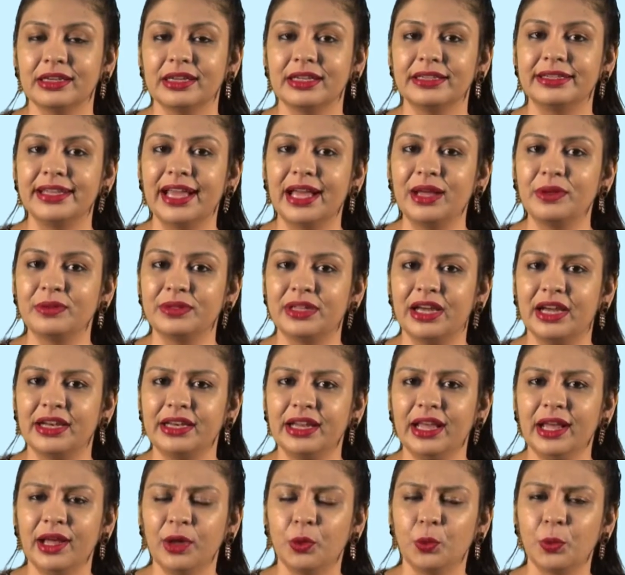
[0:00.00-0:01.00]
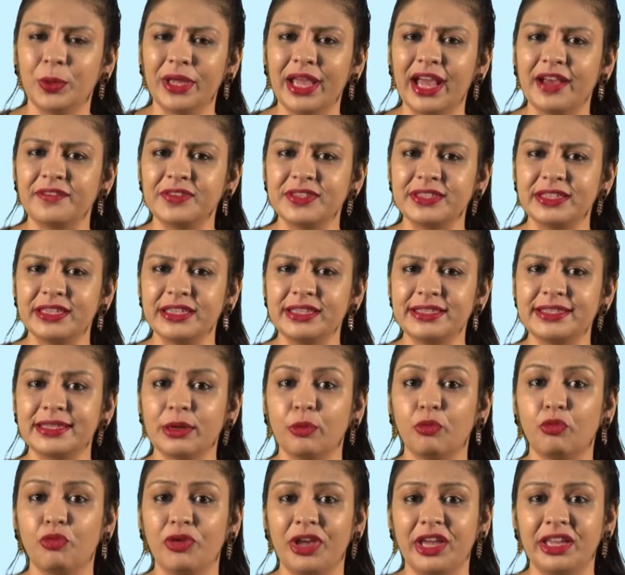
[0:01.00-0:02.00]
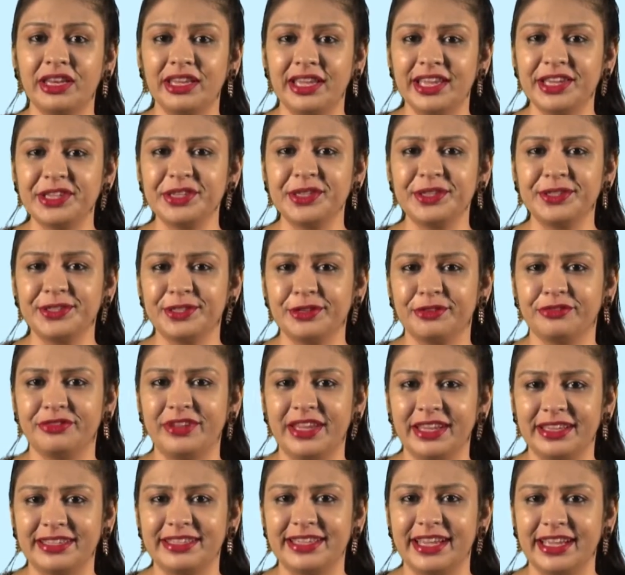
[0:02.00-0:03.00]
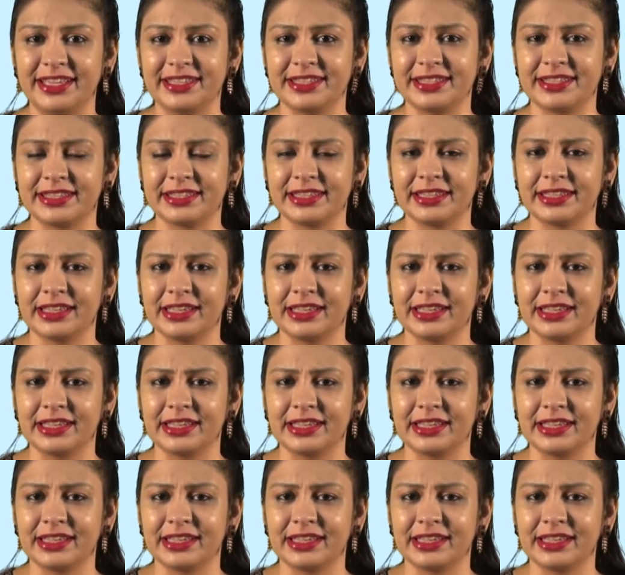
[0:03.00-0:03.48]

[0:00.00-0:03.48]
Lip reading: Now that we have seen some variations of neckties,